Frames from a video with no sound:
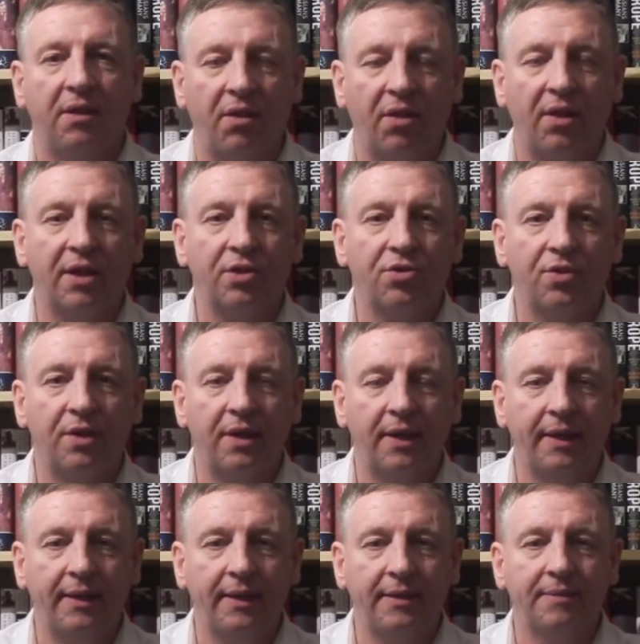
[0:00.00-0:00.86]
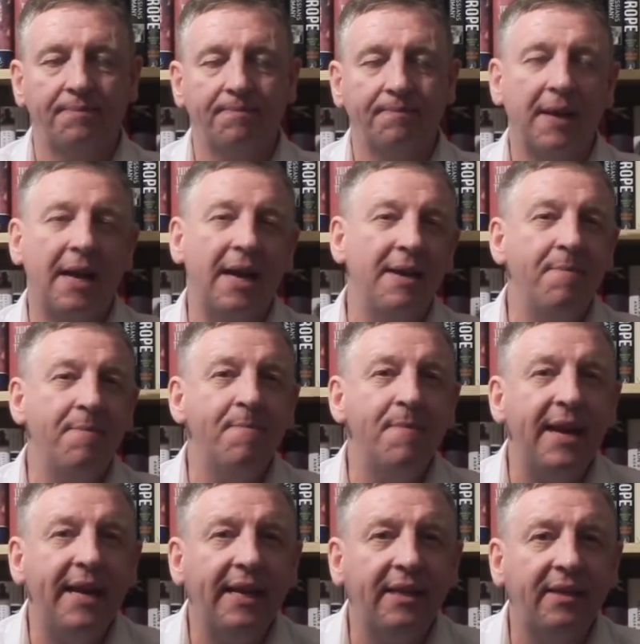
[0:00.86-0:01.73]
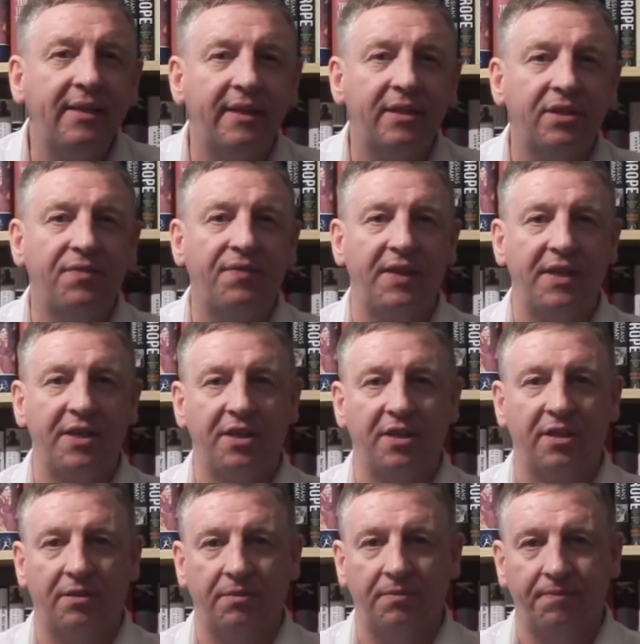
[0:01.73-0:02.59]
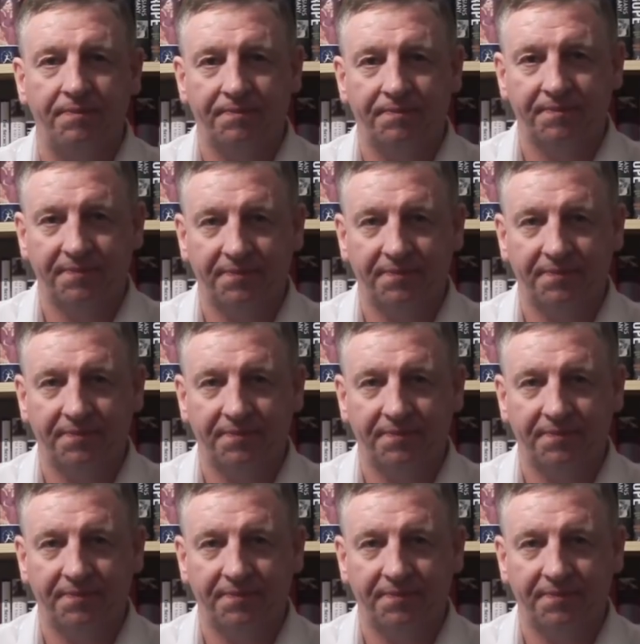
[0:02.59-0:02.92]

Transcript: That's right, I make this video